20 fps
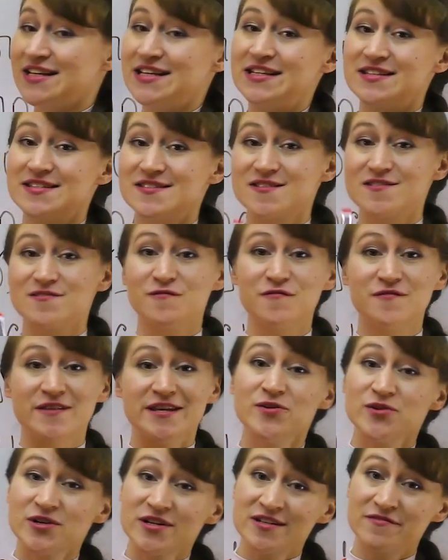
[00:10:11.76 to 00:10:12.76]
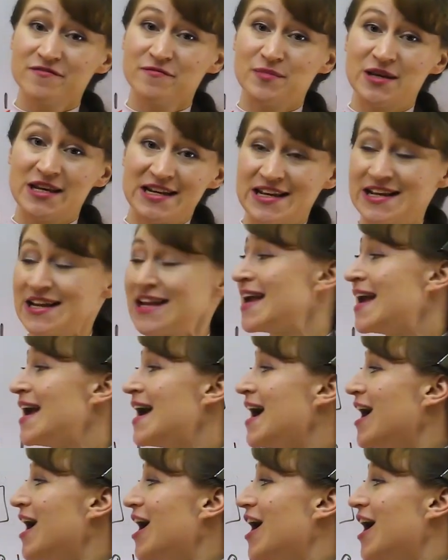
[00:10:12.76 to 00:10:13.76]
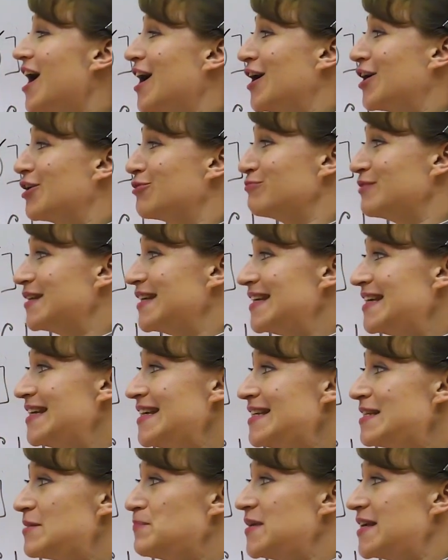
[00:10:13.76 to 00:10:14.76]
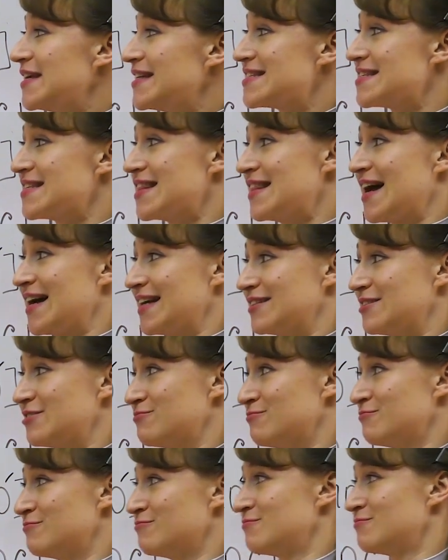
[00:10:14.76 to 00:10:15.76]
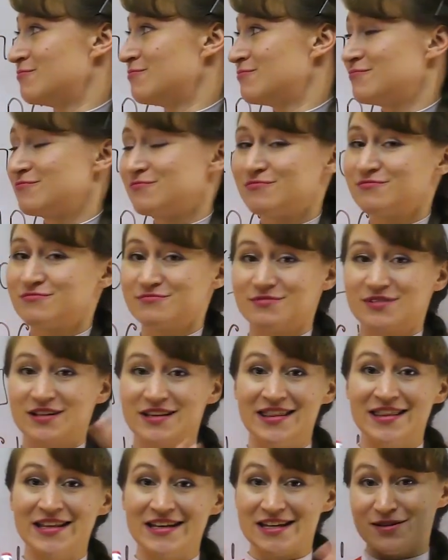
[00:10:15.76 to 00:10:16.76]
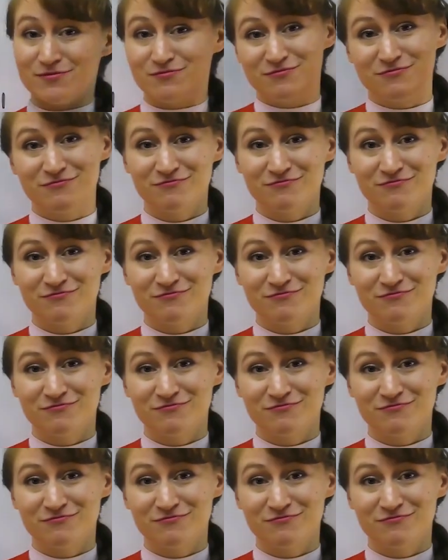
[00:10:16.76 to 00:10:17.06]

in its figurative meaning, it means that the